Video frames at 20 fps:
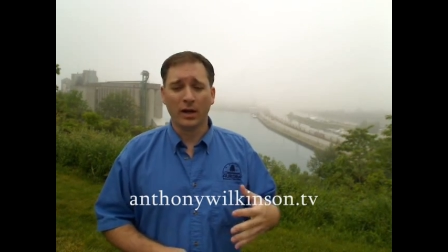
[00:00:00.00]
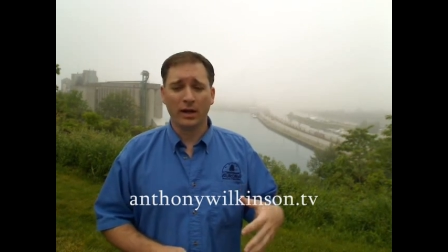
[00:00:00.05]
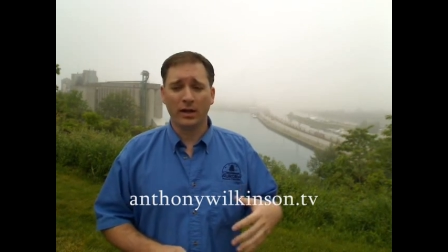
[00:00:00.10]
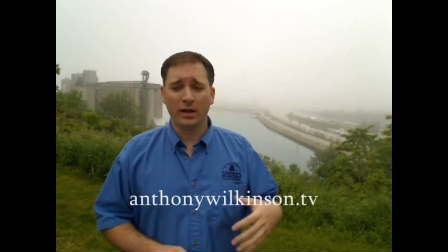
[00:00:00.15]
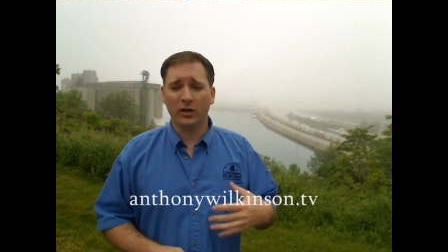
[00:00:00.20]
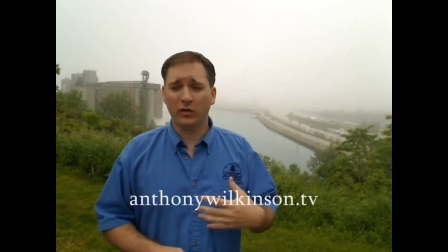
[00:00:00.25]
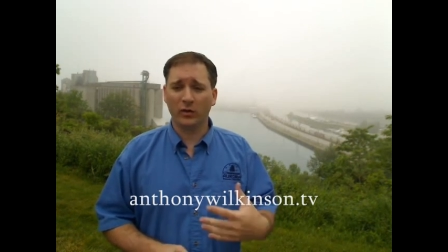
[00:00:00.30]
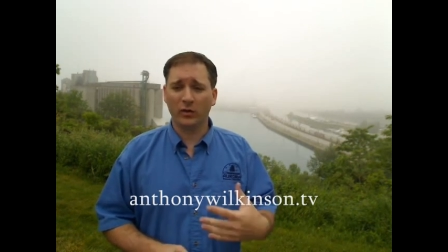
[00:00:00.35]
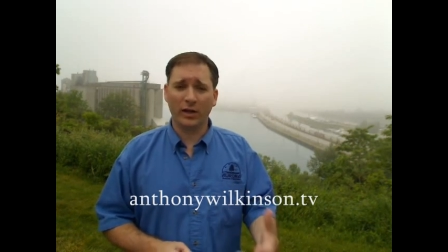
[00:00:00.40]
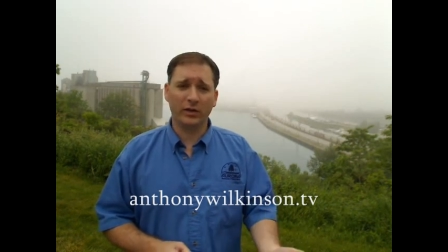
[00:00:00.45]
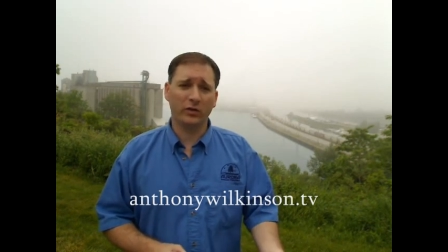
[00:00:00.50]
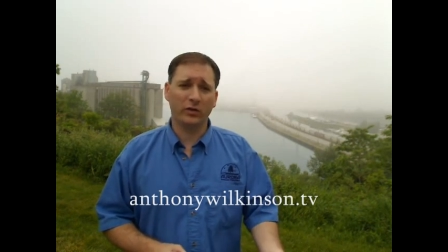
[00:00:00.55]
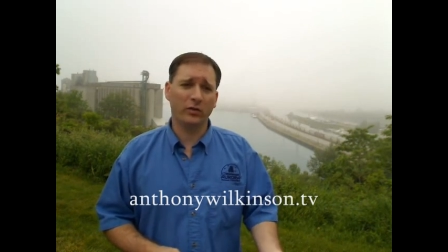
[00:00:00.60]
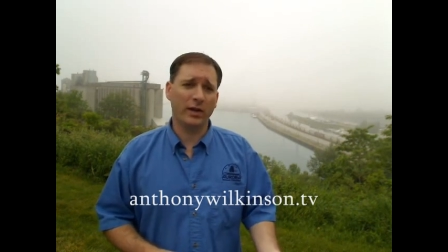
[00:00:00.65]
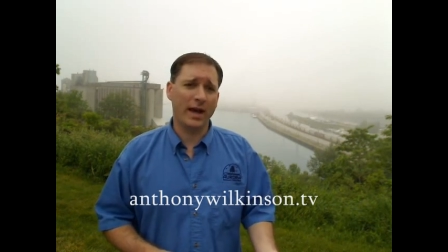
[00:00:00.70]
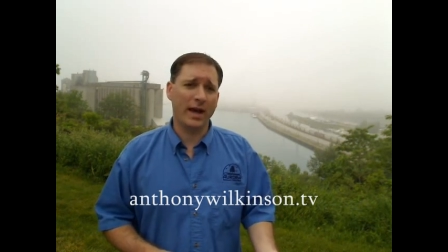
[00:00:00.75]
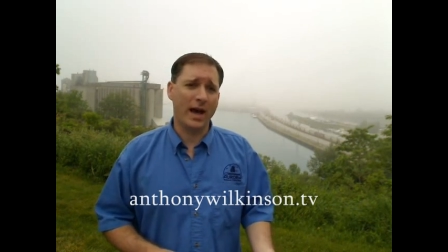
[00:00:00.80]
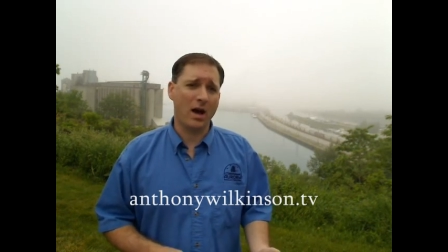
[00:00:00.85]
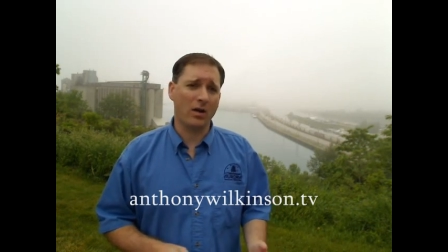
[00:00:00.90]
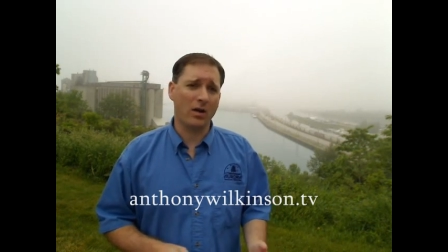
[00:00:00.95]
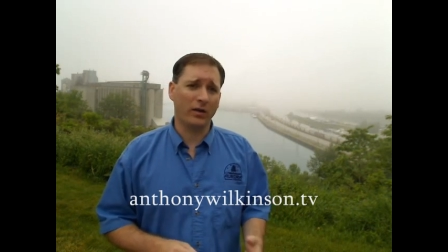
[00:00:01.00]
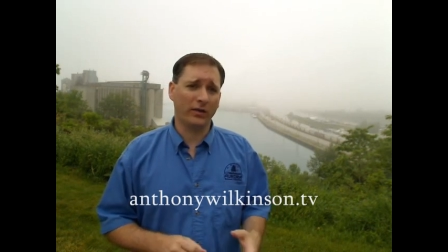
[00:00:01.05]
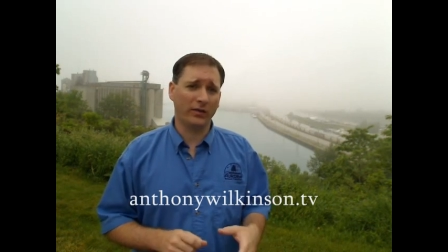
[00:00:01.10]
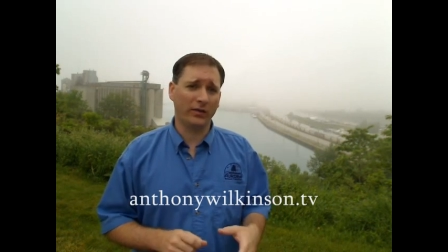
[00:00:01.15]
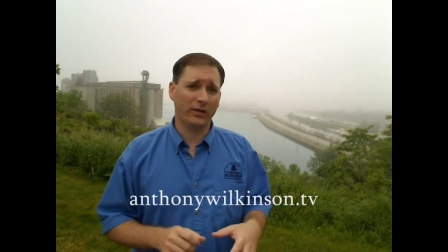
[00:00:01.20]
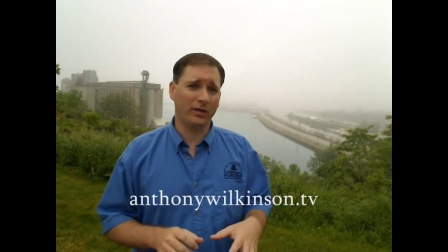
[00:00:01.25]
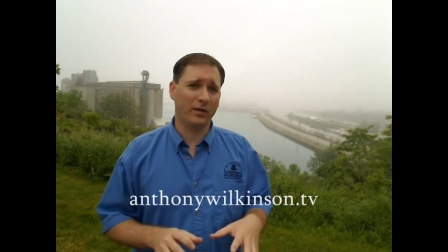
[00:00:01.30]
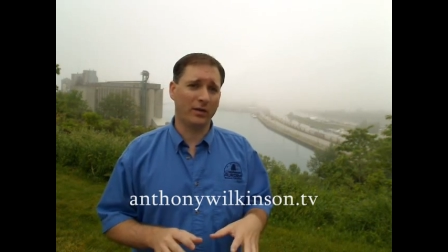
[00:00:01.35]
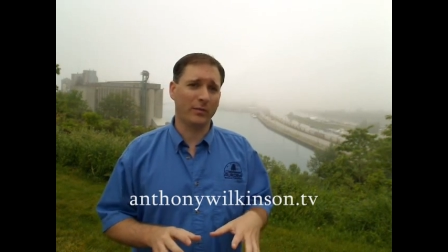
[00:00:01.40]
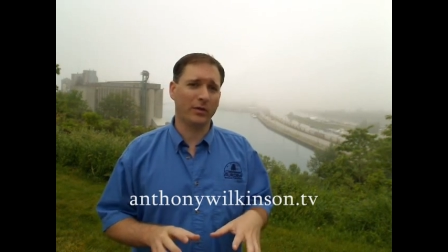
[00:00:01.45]
here's what I do now is,
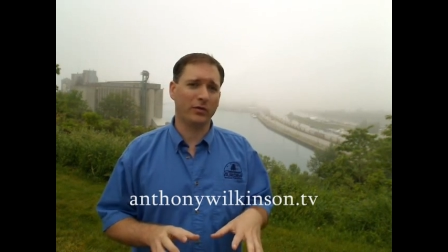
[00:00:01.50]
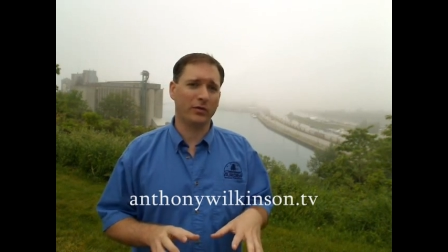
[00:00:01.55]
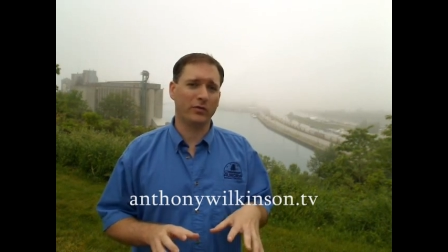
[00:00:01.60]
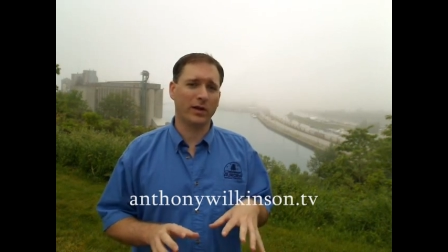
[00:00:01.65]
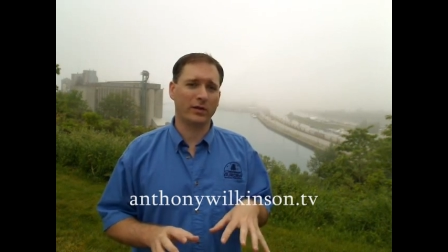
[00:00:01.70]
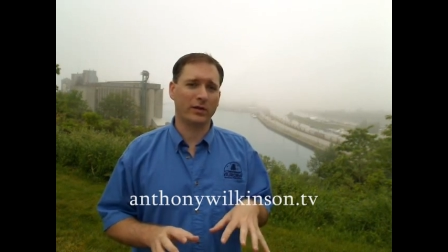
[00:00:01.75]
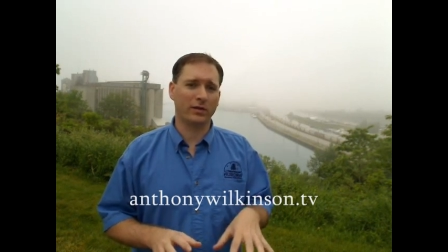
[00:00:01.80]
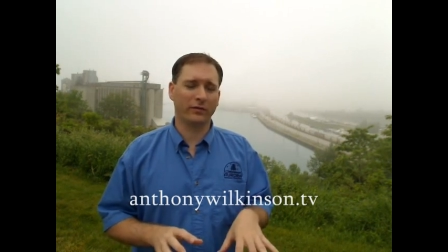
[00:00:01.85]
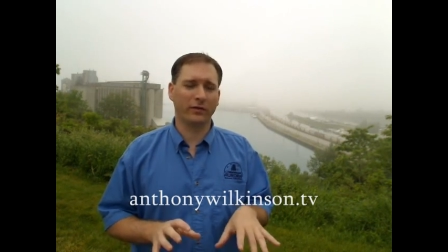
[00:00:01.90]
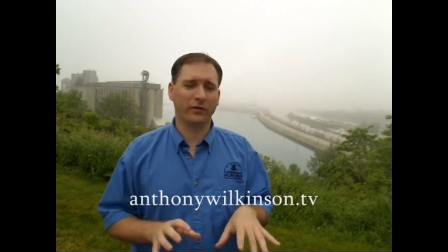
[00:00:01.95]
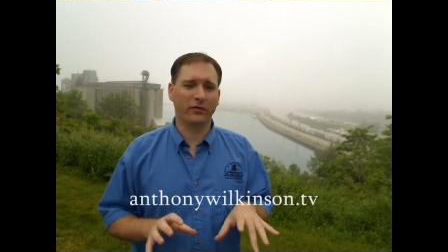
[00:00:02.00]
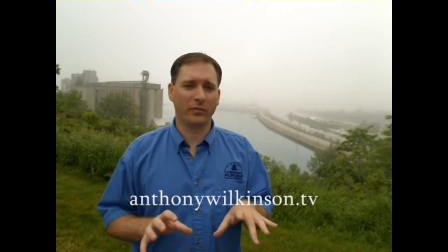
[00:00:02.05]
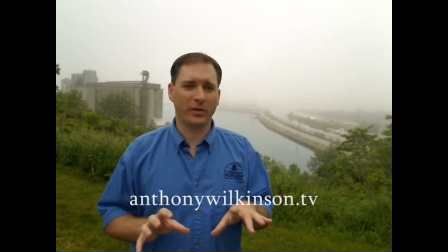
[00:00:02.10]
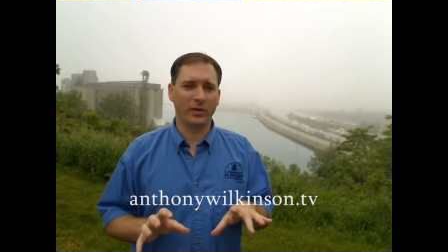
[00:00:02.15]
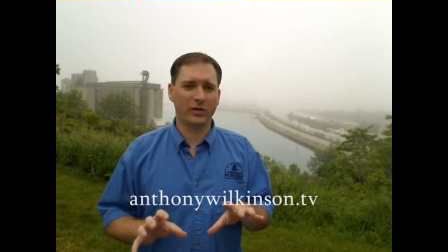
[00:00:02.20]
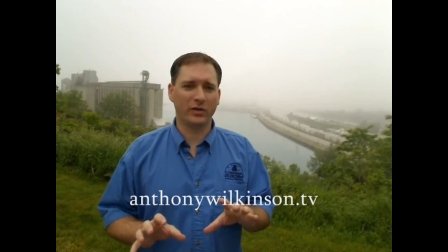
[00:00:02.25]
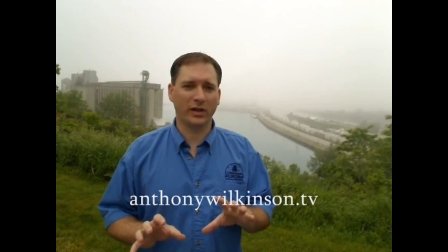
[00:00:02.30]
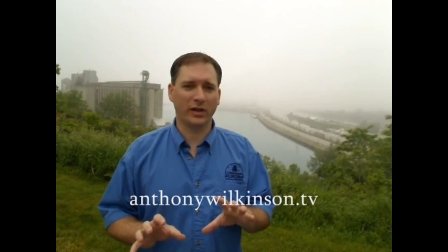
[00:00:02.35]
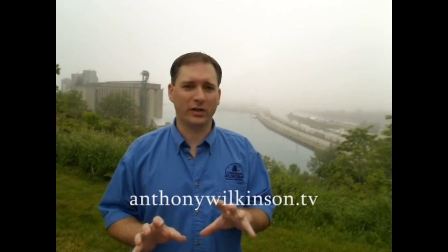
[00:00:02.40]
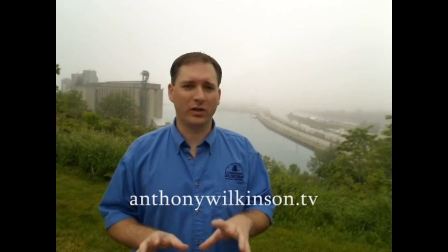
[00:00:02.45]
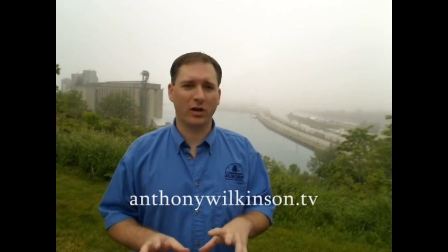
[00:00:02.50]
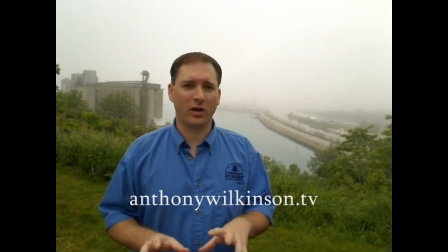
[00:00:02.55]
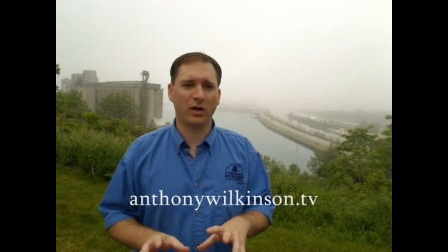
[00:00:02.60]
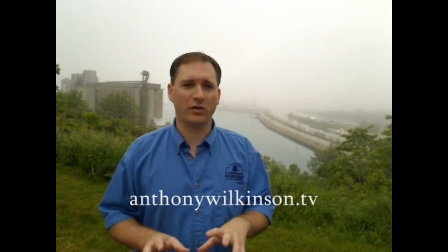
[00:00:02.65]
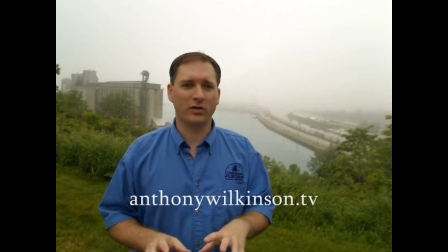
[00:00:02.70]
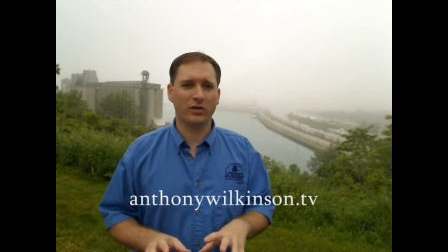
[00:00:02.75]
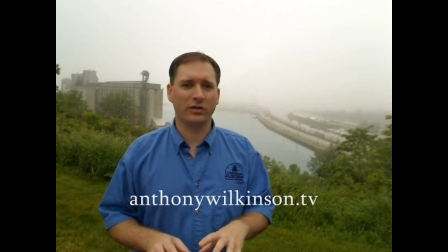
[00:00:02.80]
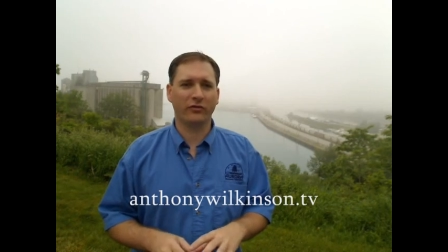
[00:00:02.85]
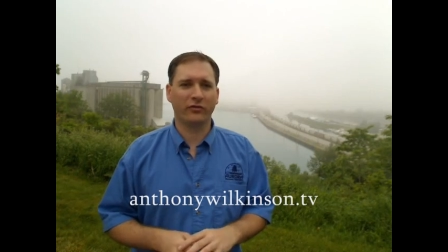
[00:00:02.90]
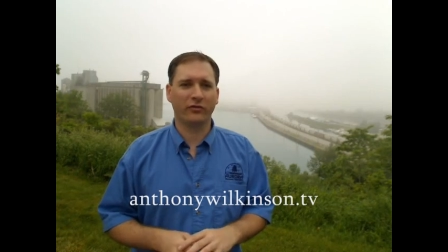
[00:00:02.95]
you know, I'm a director of information
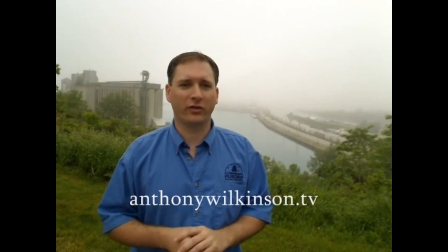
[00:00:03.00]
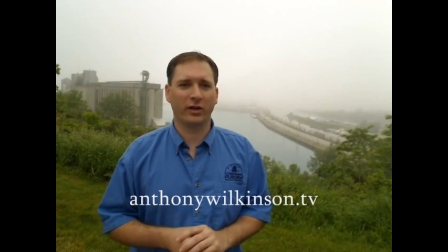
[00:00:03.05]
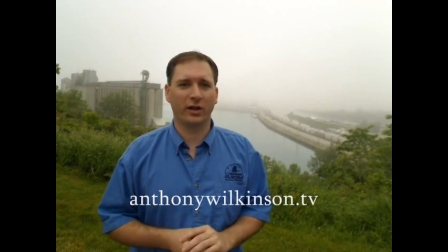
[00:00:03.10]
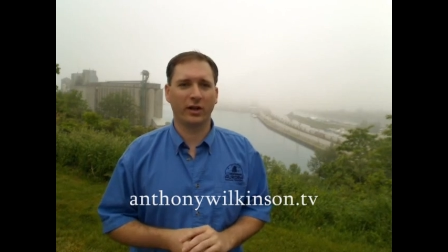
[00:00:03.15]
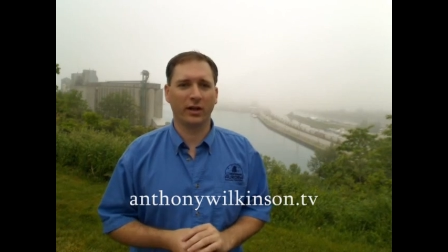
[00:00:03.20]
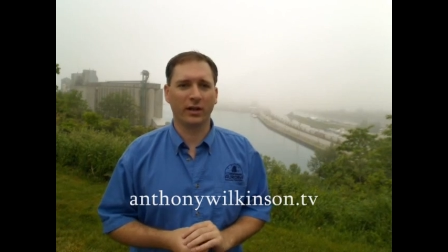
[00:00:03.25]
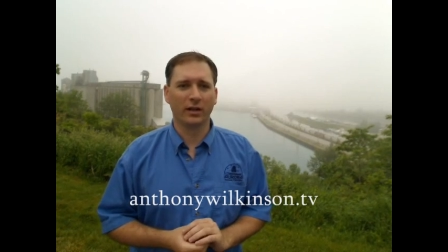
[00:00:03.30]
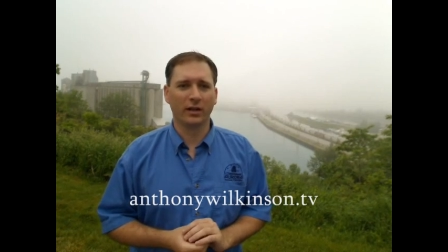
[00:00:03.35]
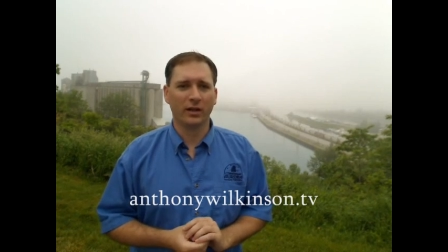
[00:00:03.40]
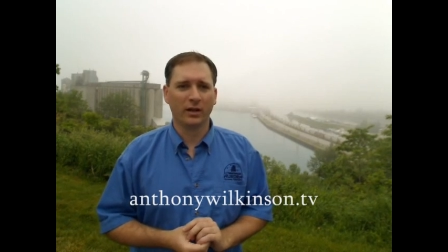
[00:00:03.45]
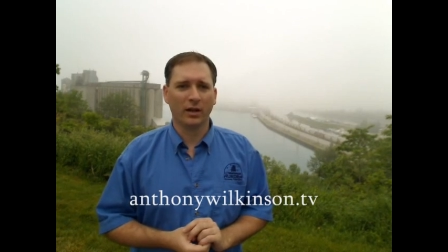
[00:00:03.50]
technology for a,